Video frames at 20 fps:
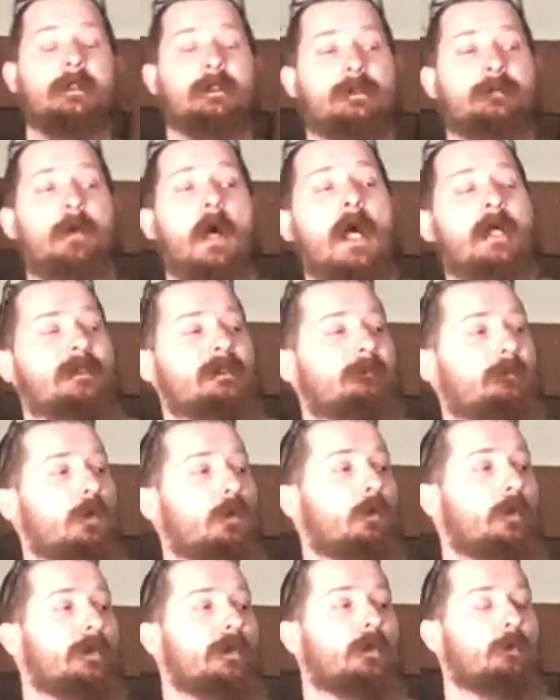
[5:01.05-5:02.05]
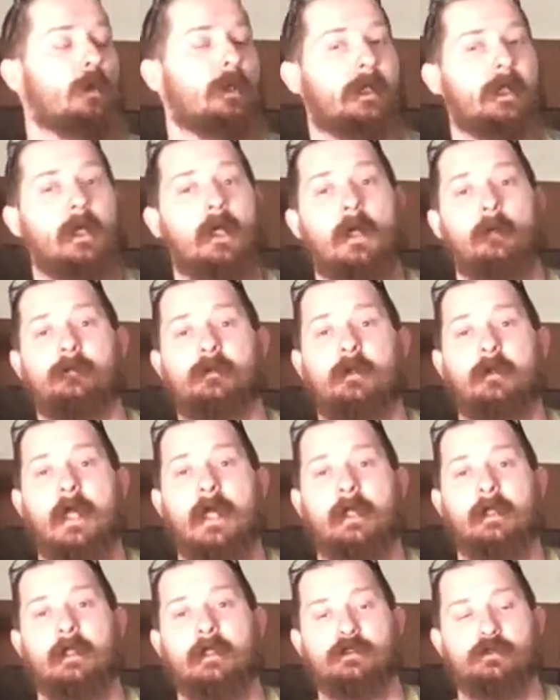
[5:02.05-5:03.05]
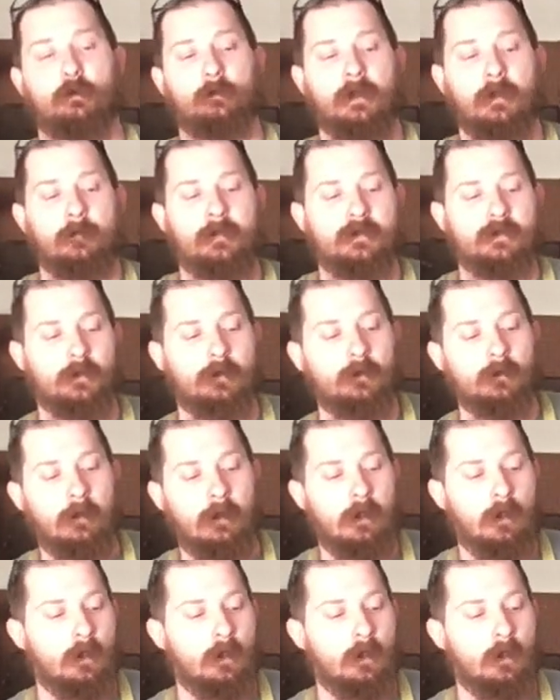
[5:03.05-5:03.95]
as possible when you bring it up to that initial temperature.